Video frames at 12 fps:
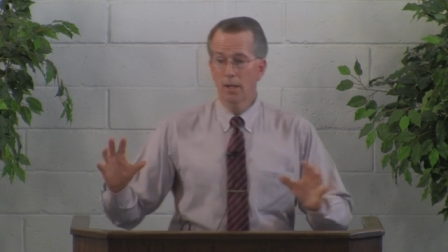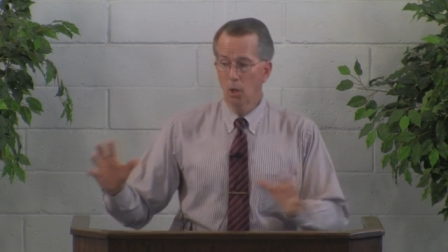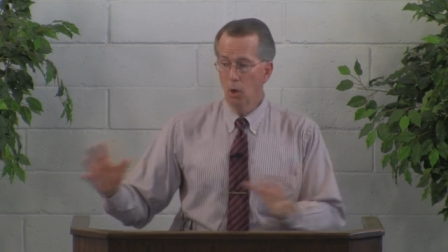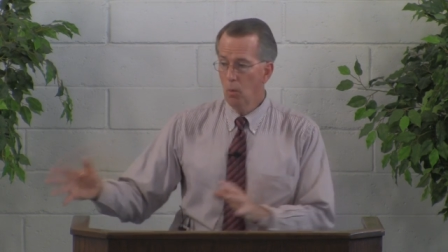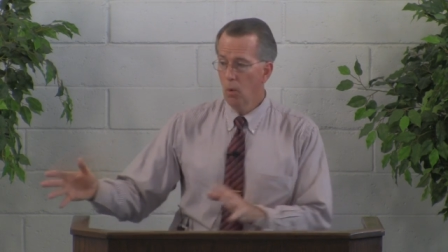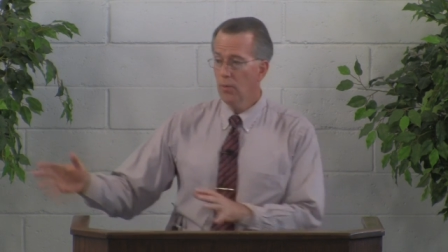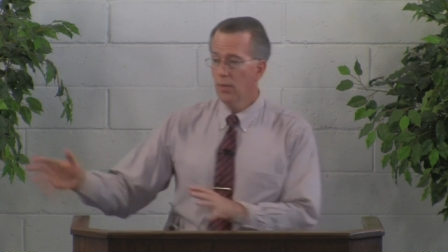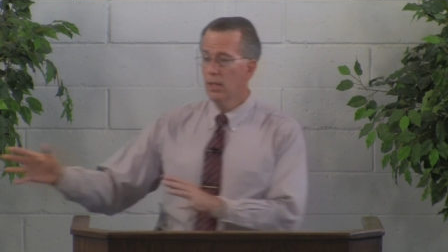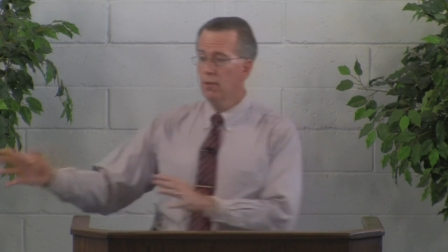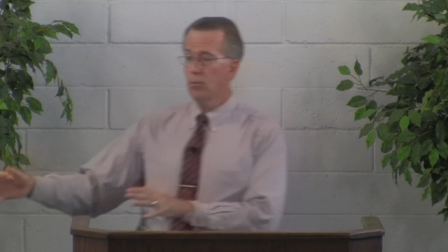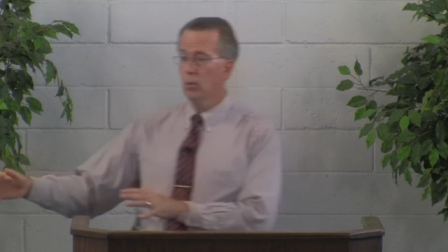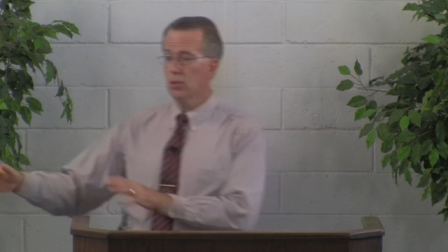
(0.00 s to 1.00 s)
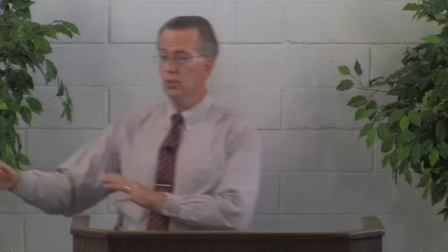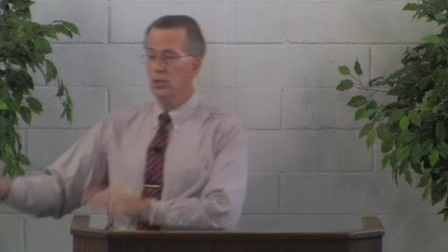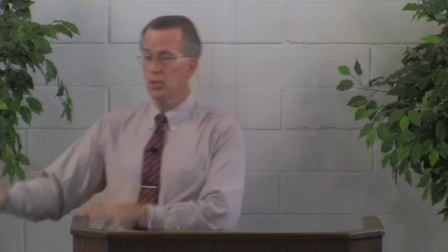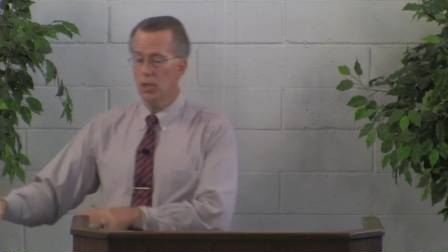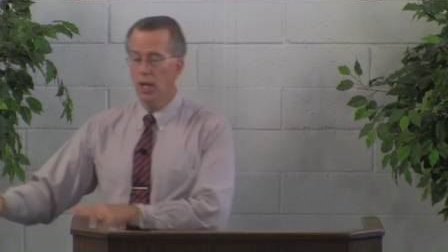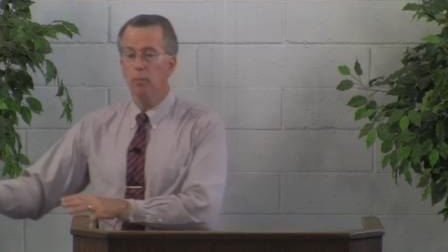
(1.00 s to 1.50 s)
No more than he forced the
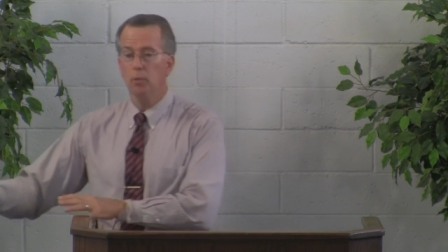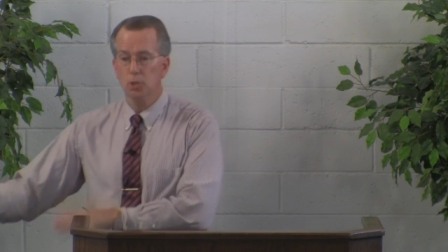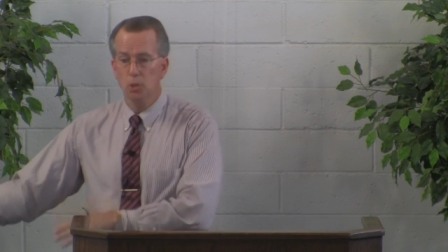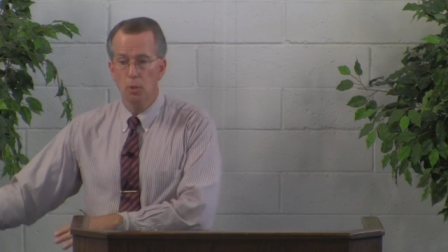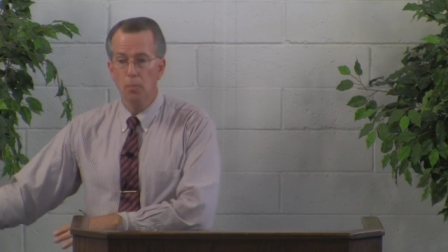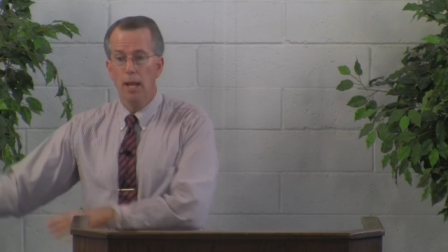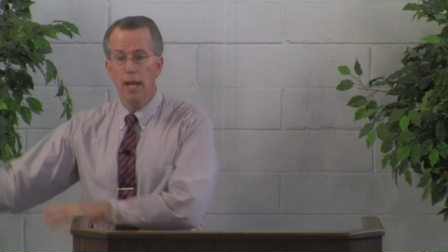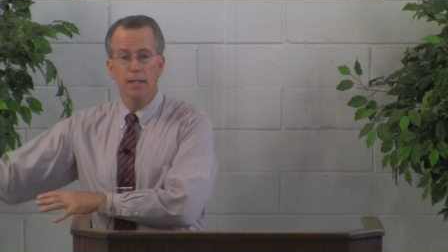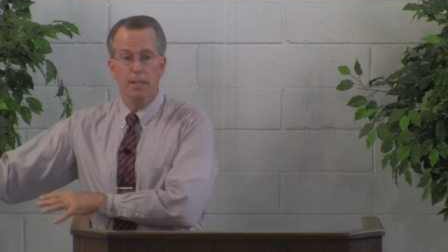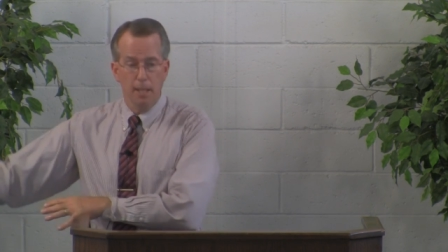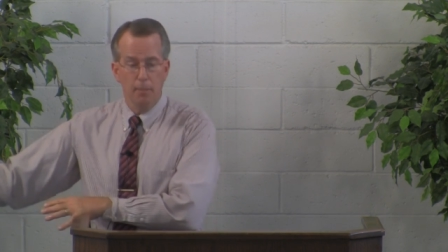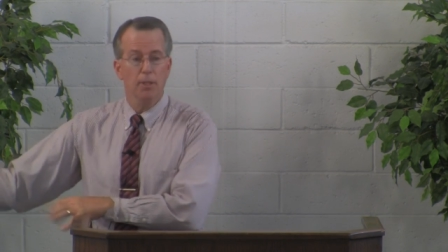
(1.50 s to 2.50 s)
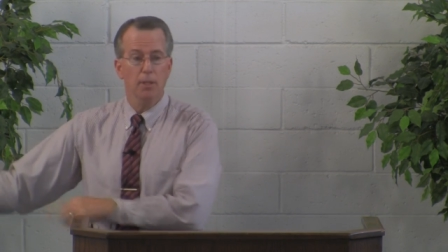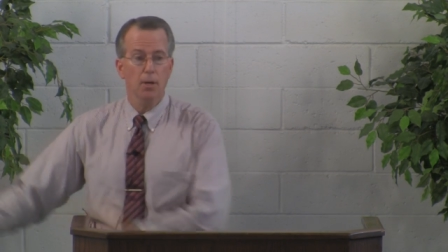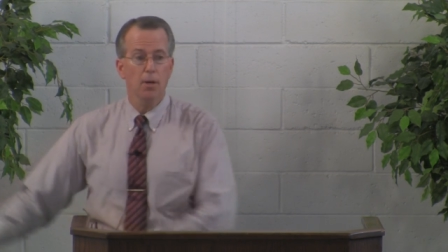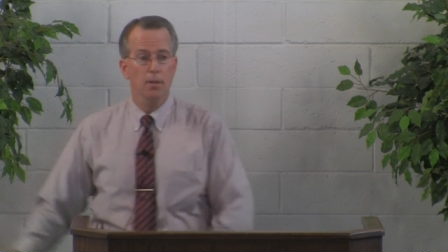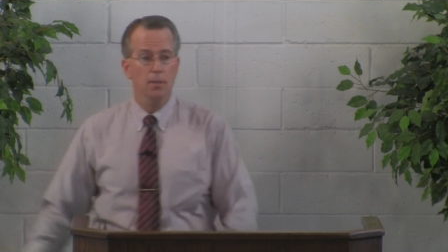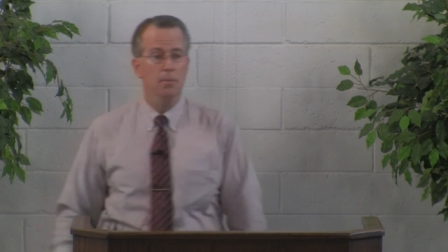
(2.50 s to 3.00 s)
disciples to abandon him in the
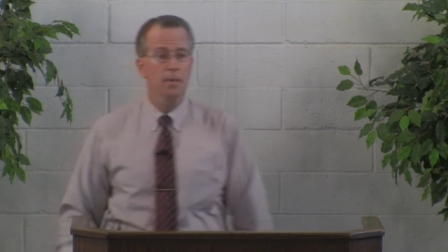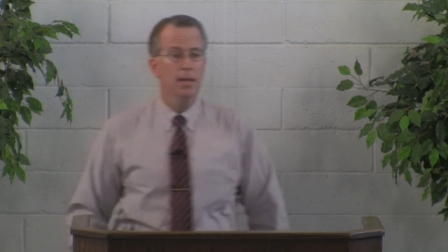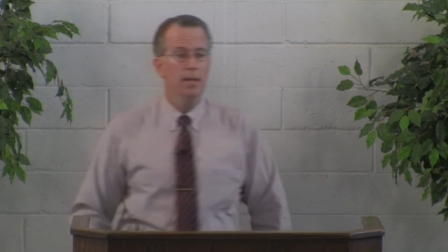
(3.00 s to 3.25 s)
garden.